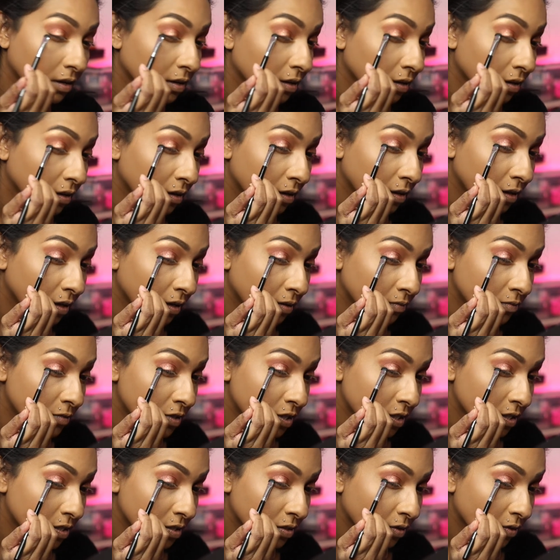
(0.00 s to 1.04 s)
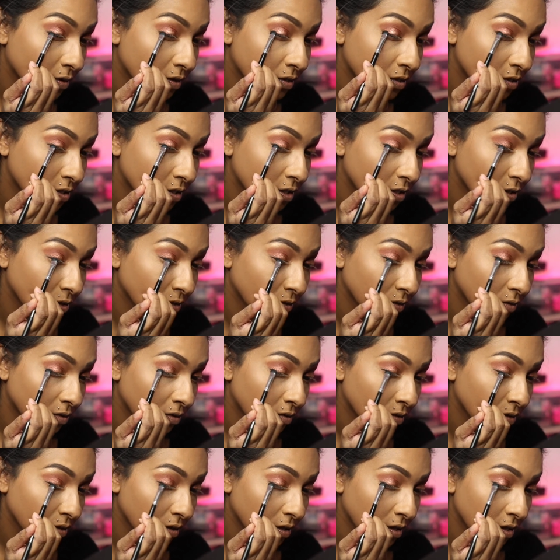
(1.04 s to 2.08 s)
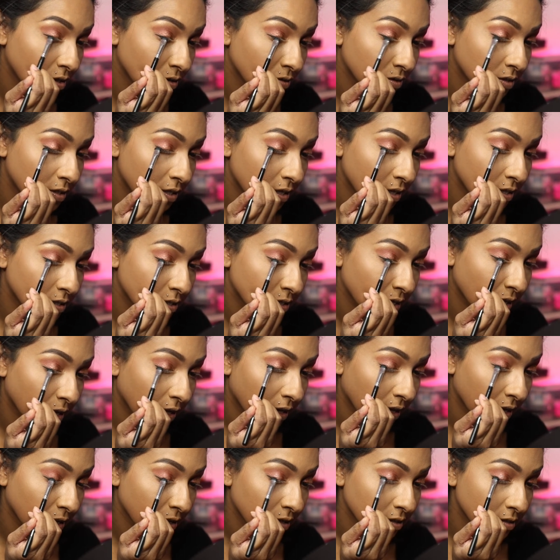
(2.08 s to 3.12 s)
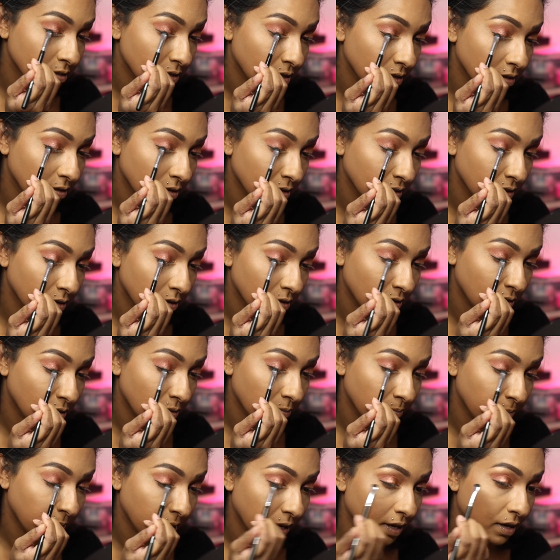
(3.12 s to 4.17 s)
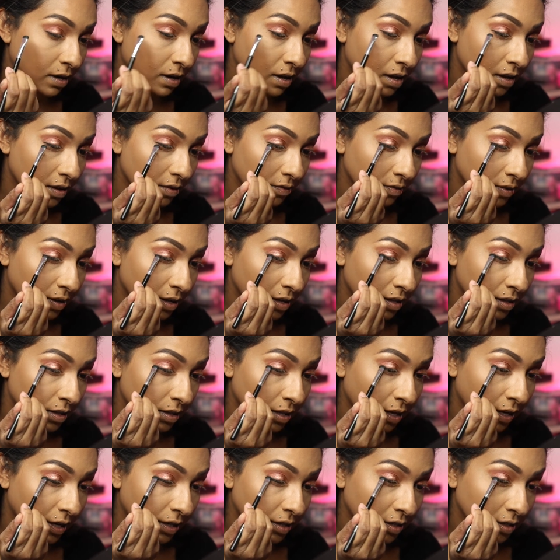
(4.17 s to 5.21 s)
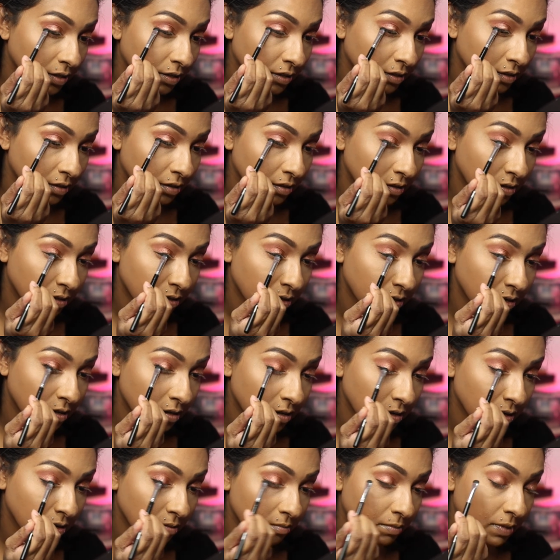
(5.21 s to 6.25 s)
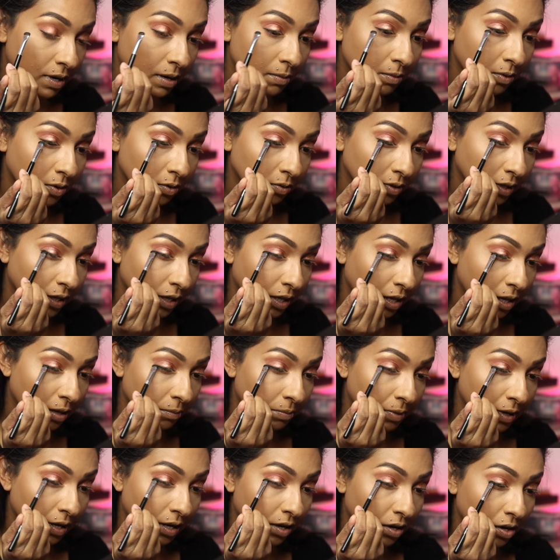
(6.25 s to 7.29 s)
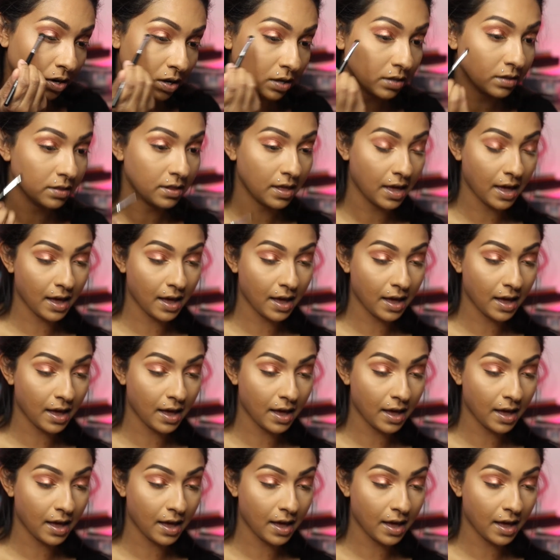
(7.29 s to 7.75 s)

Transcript: I'm just going to use this as a little bit of a liner, and I'm only keeping it on the